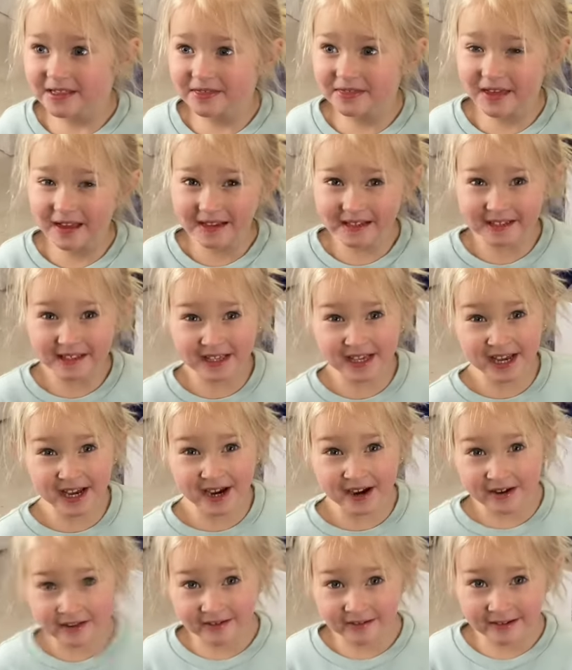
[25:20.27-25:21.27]
Thank you.
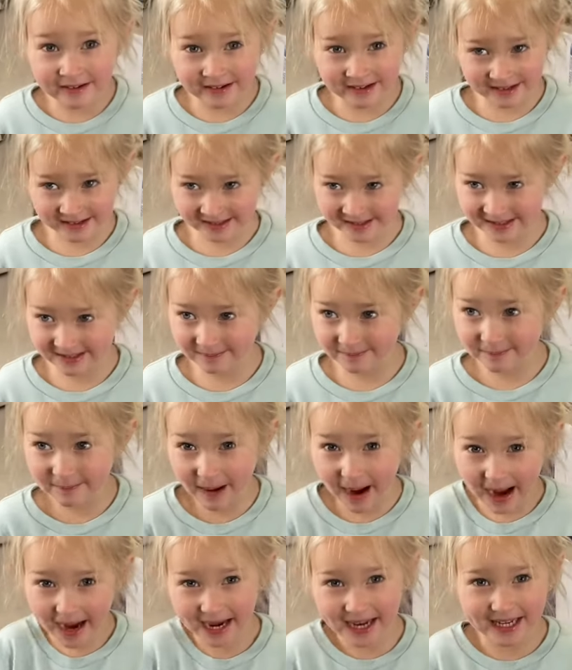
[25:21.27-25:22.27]
And bye.
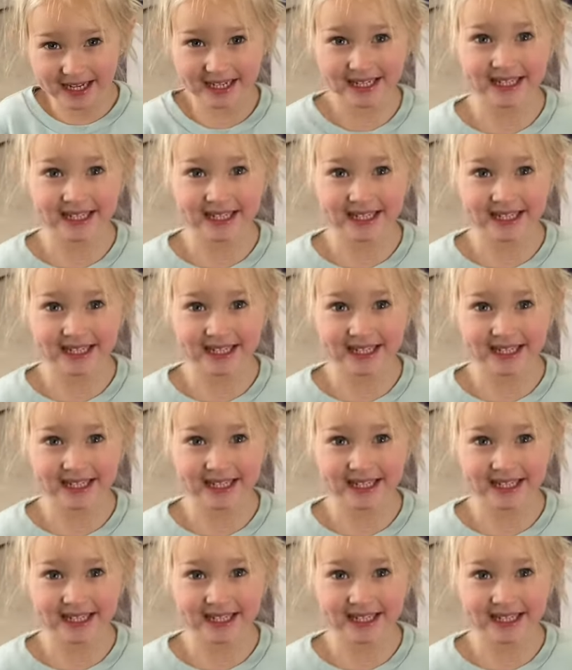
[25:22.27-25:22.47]
Bye.